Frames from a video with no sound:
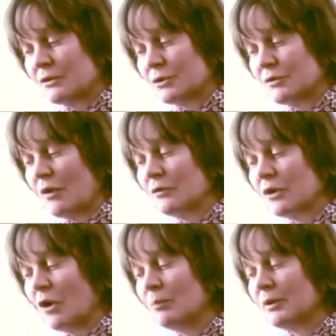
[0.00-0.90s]
sort of
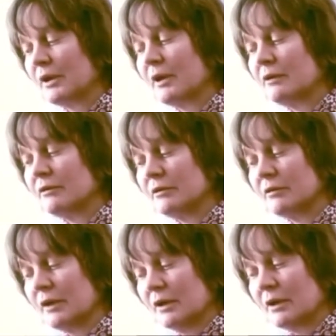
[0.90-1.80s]

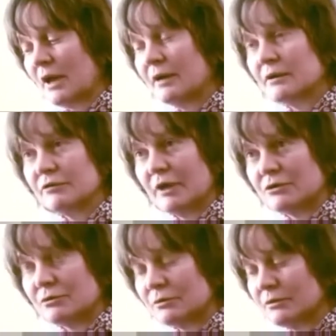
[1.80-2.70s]
uncomplicated kind of
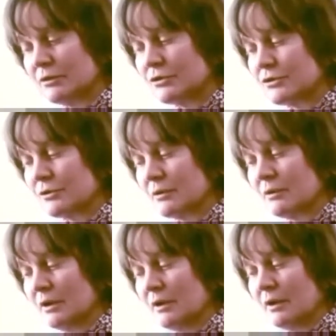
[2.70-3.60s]
natural
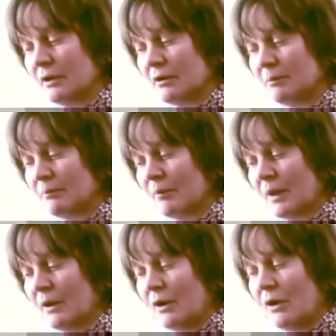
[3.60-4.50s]
tradition,
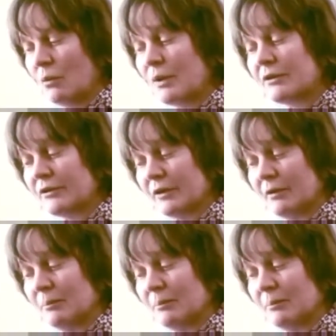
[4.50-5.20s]
with